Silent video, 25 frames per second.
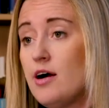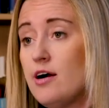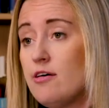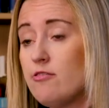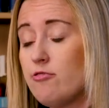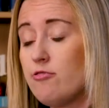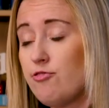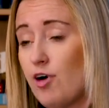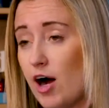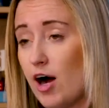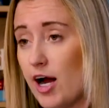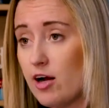
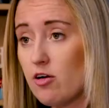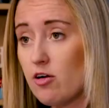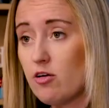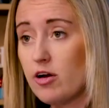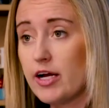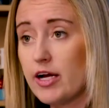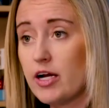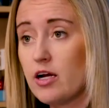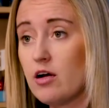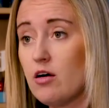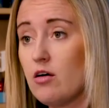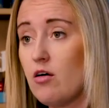
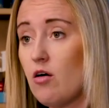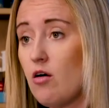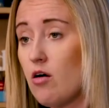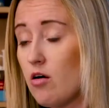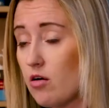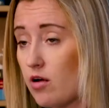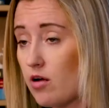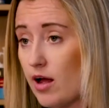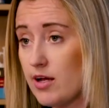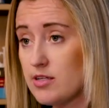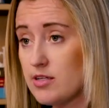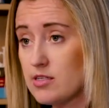Firing
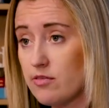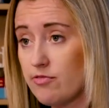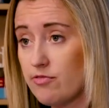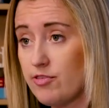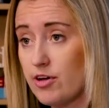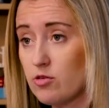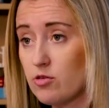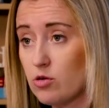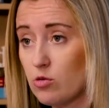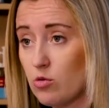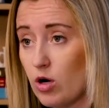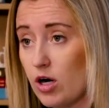all kinds of
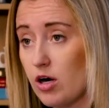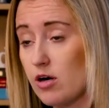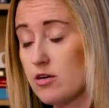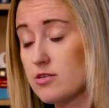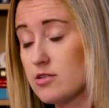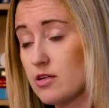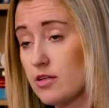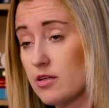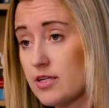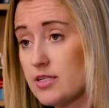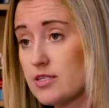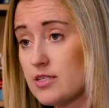federal
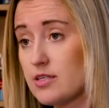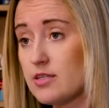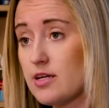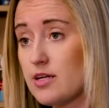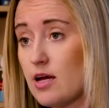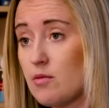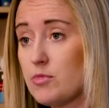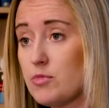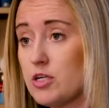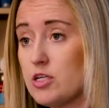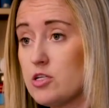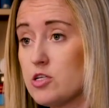workers, at least
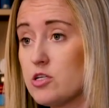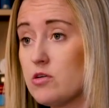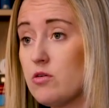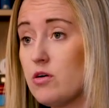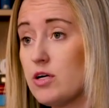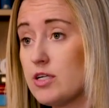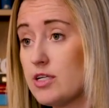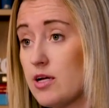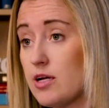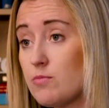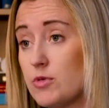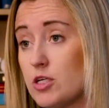attempting
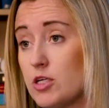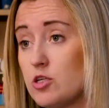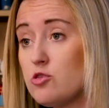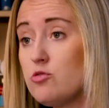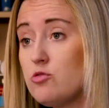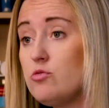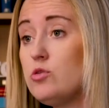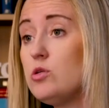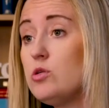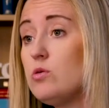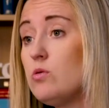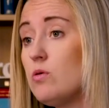
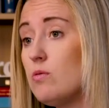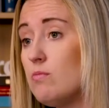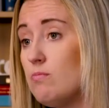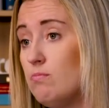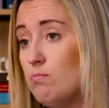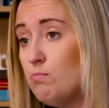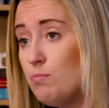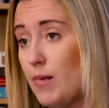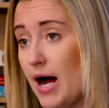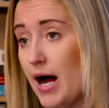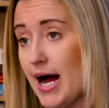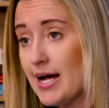to do
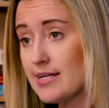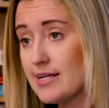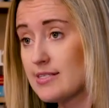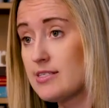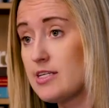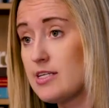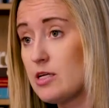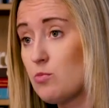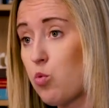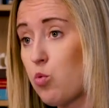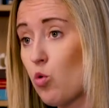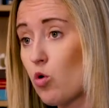mass
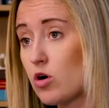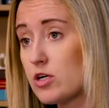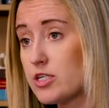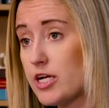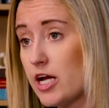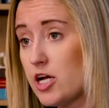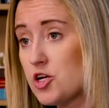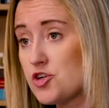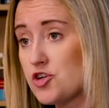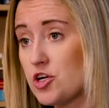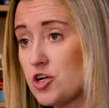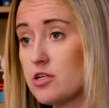
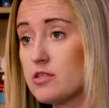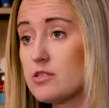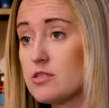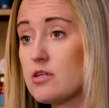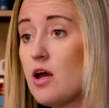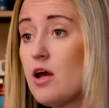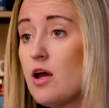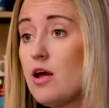deportations,